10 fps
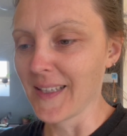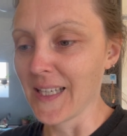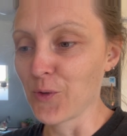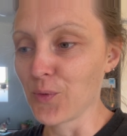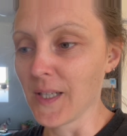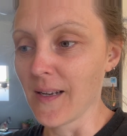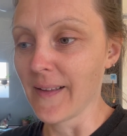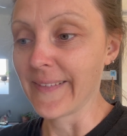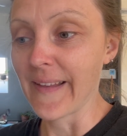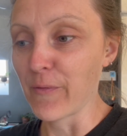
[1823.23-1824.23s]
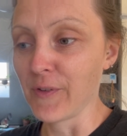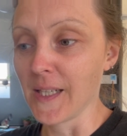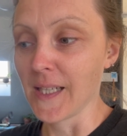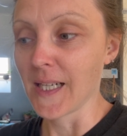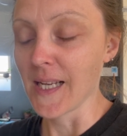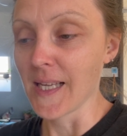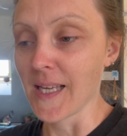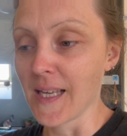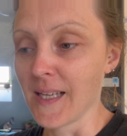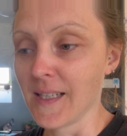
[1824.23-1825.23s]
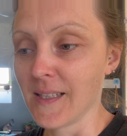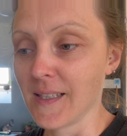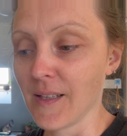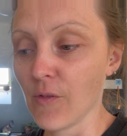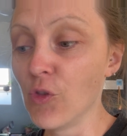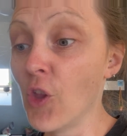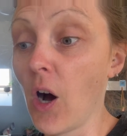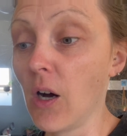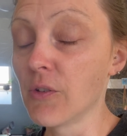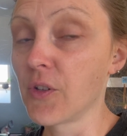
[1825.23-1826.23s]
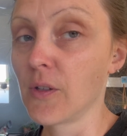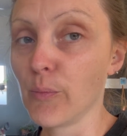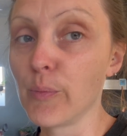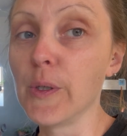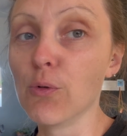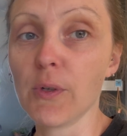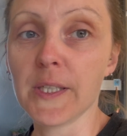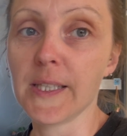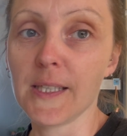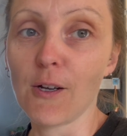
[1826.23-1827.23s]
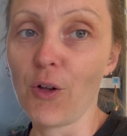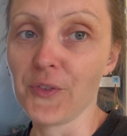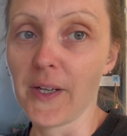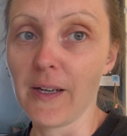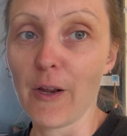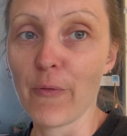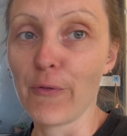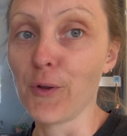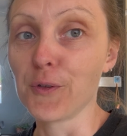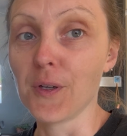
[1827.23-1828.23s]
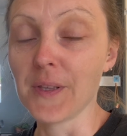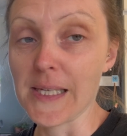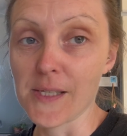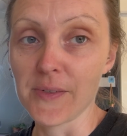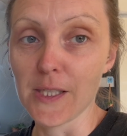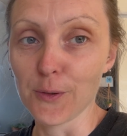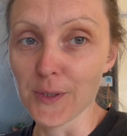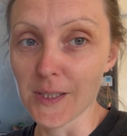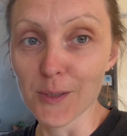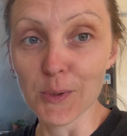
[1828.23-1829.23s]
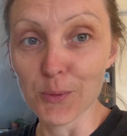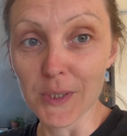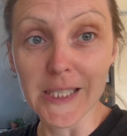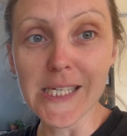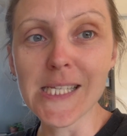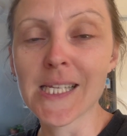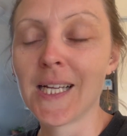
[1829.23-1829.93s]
It will definitely not be ready on time for the next video that I will release.